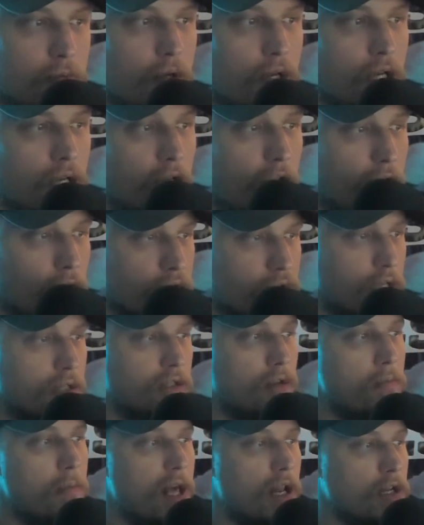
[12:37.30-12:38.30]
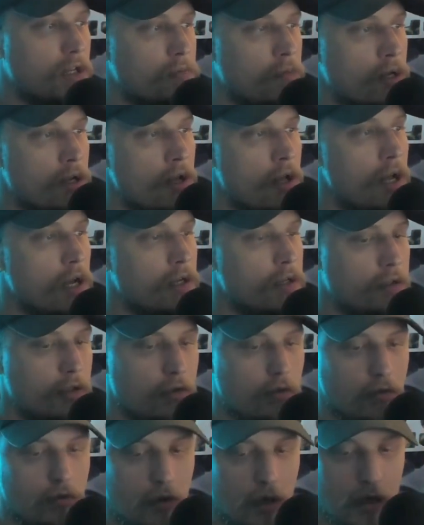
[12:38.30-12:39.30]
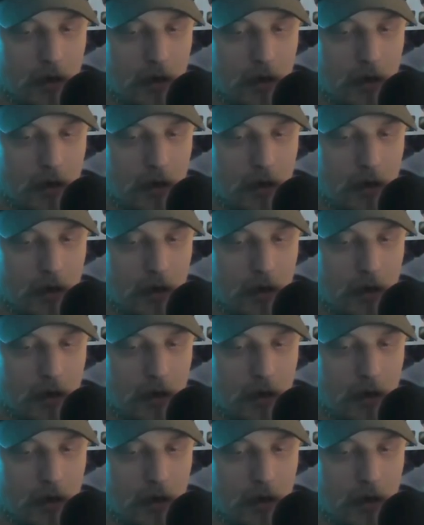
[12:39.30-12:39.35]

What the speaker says: and ecosystem management to